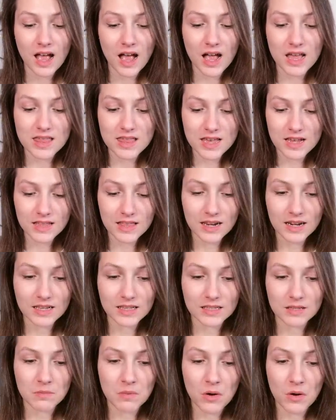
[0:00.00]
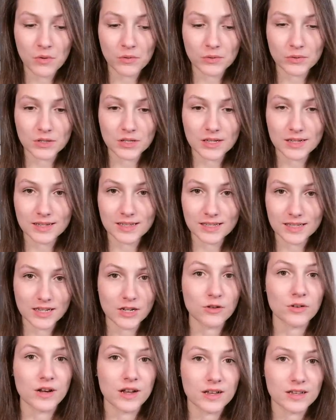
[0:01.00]
I think that it's the most
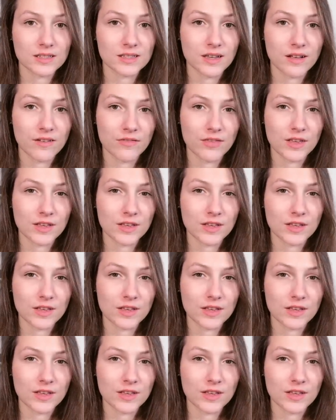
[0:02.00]
serious of